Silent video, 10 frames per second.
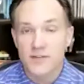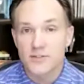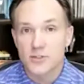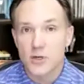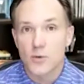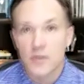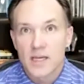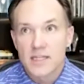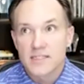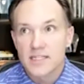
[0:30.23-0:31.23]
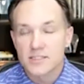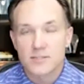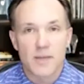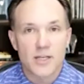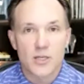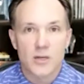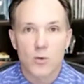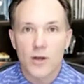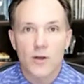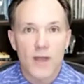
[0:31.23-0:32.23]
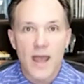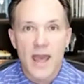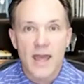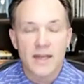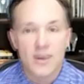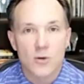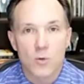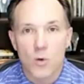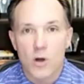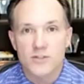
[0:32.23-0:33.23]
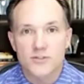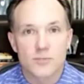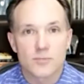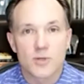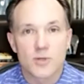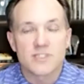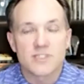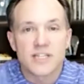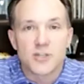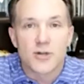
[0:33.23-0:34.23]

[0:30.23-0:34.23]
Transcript: start with, tell us about you, where you're at, and walk us through your real estate journey.